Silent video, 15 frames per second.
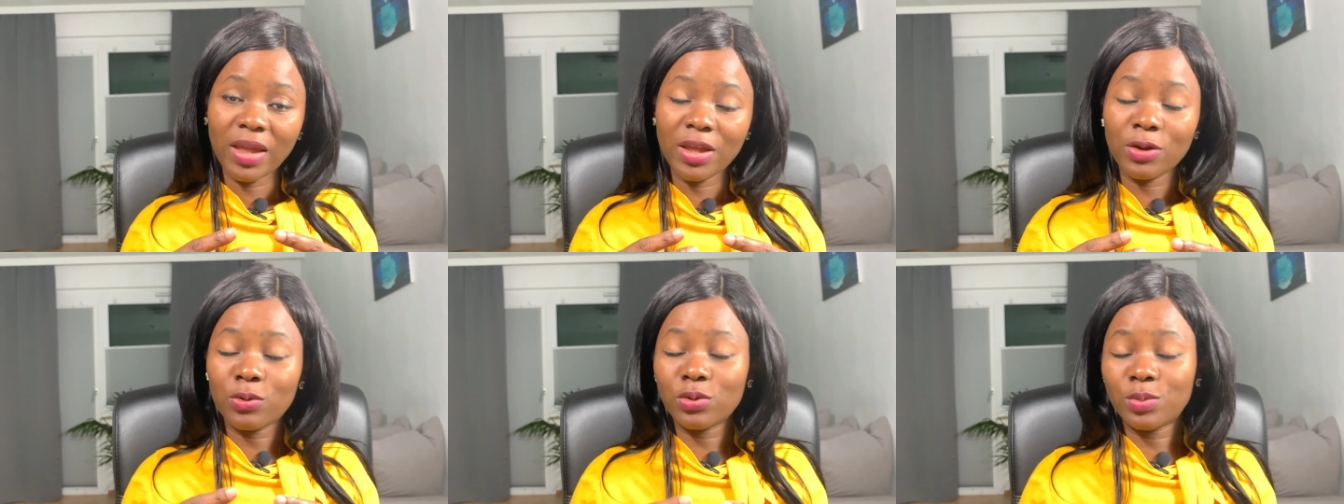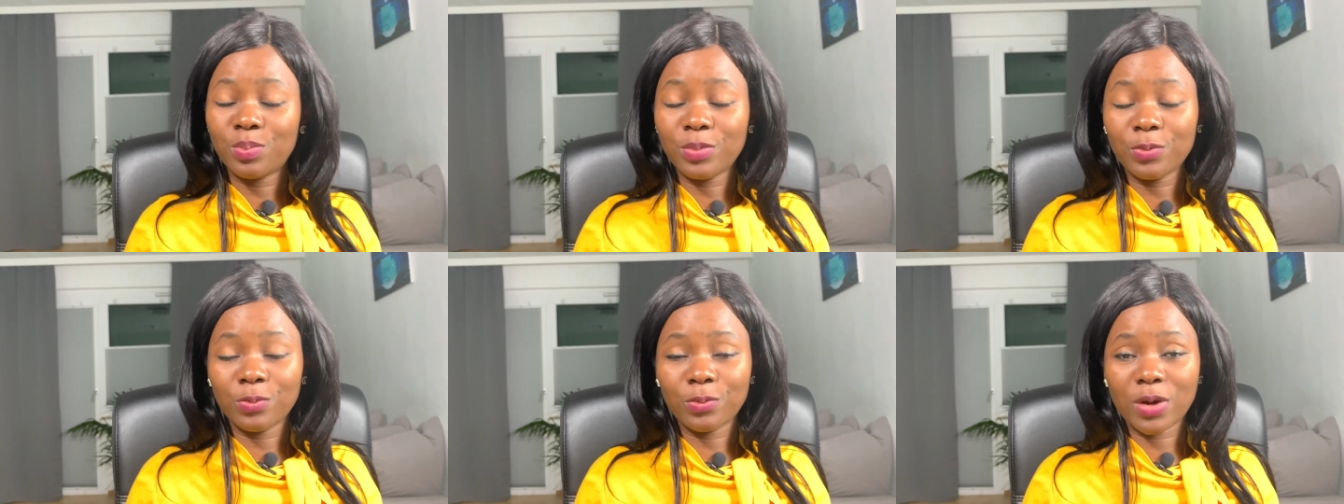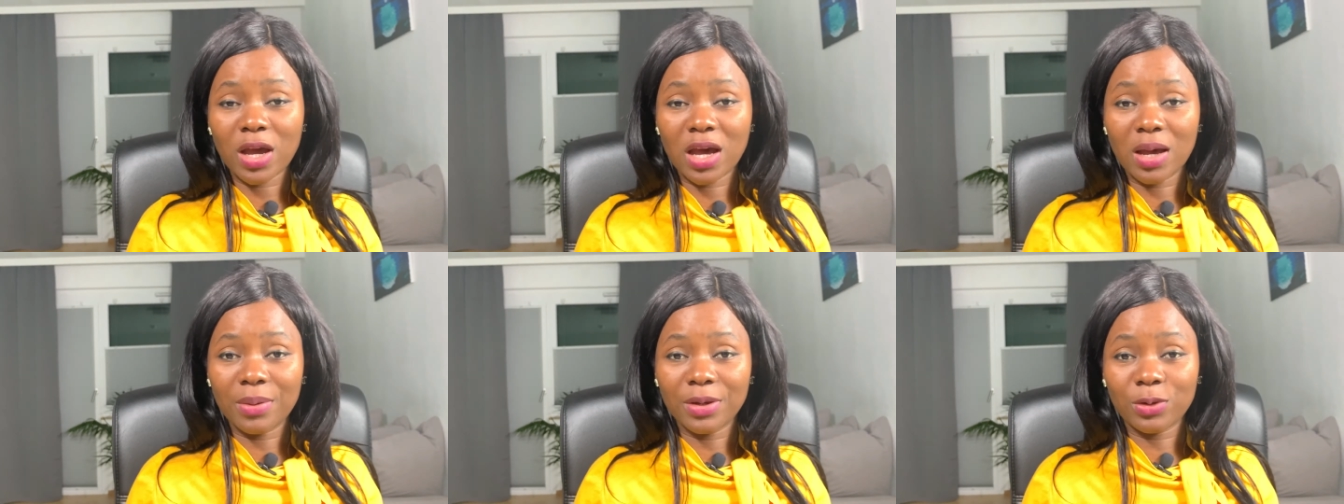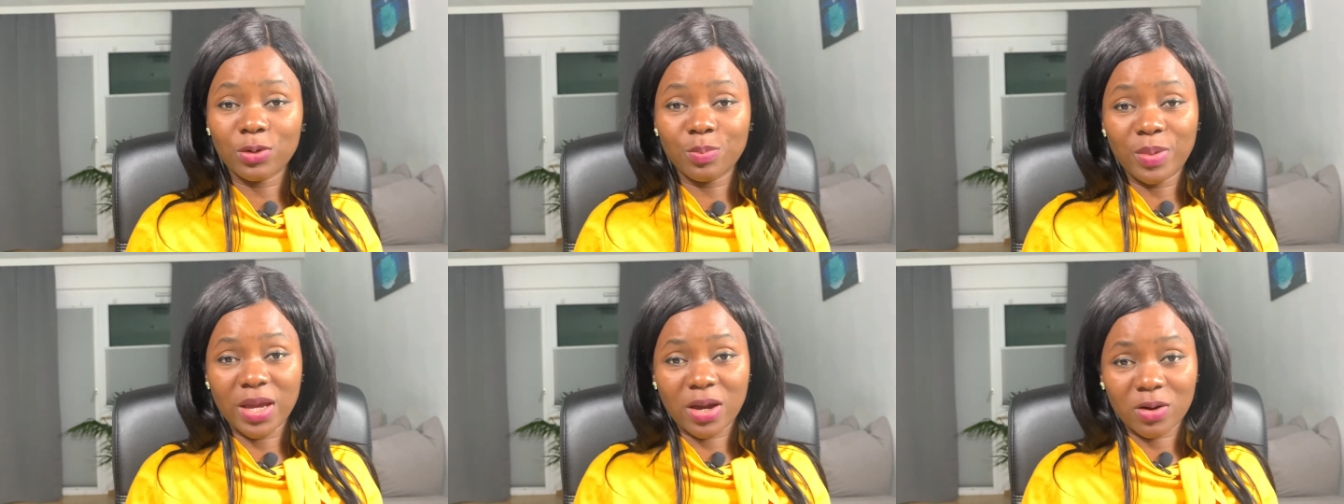It
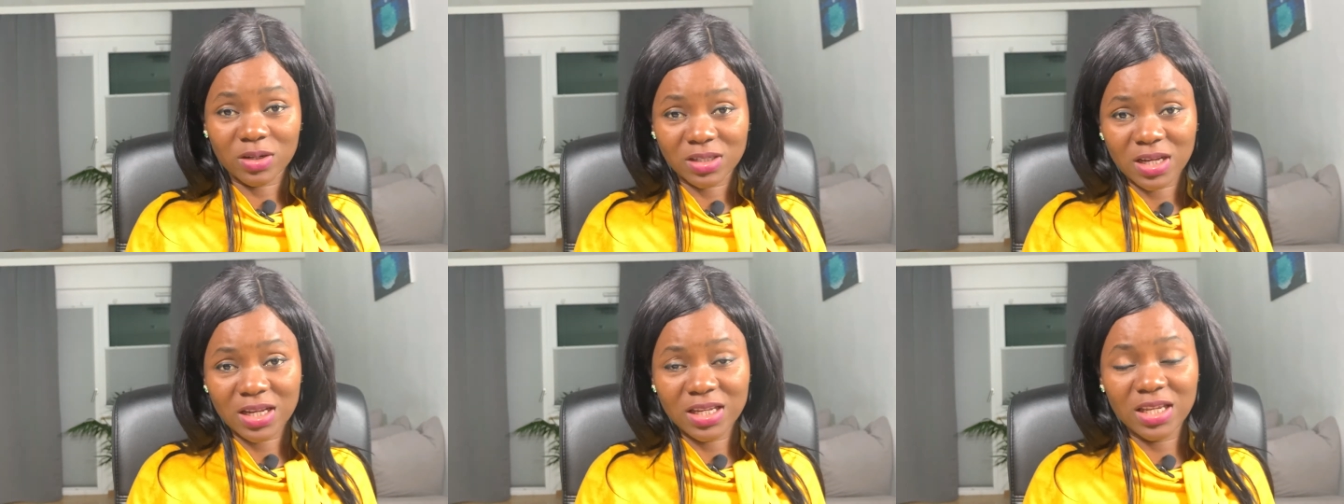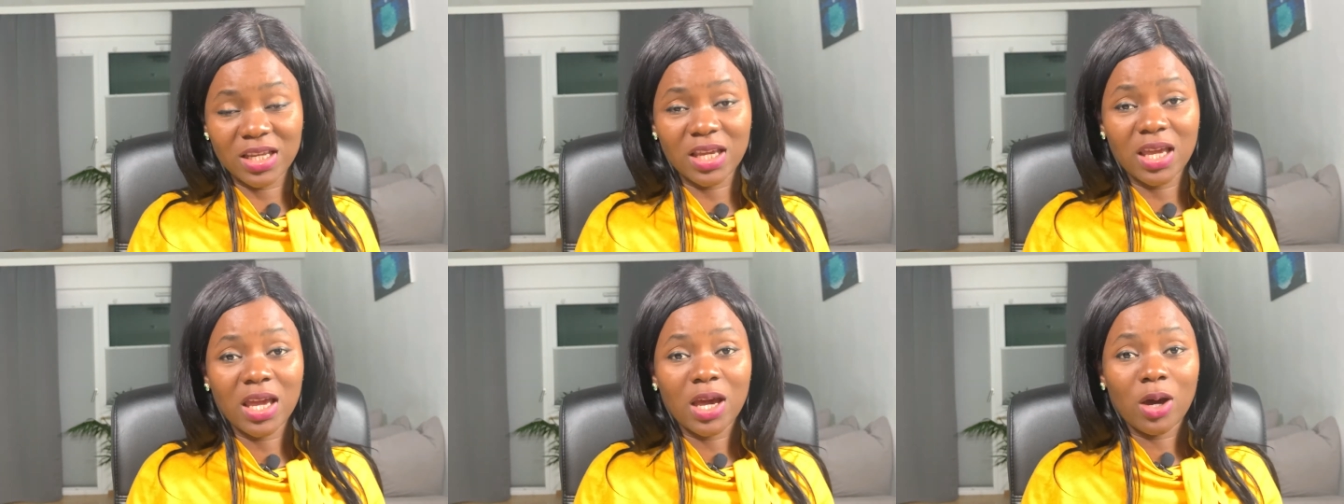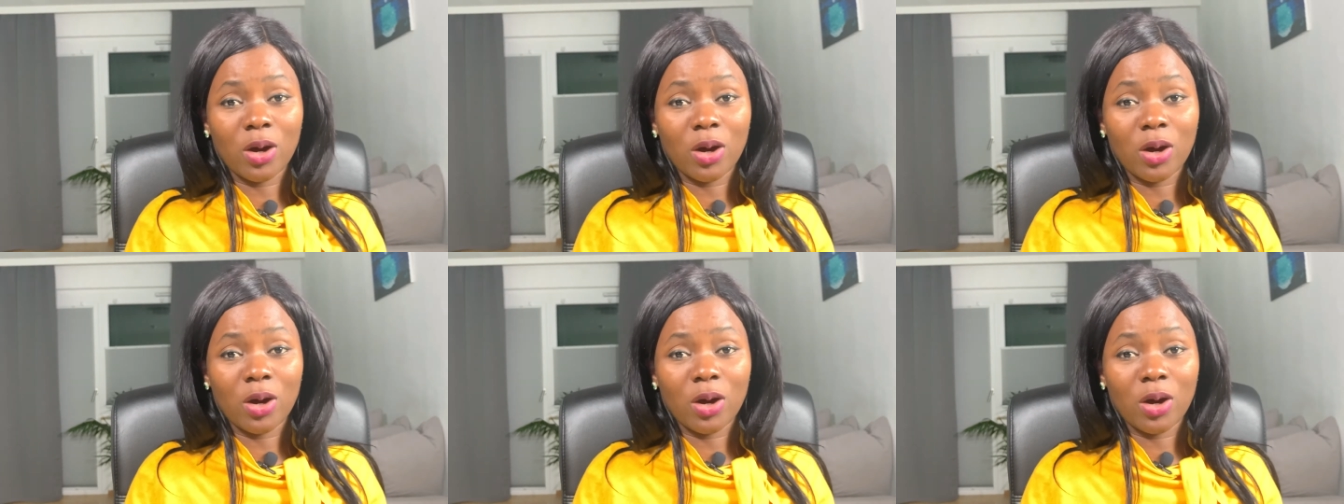could be a quarterly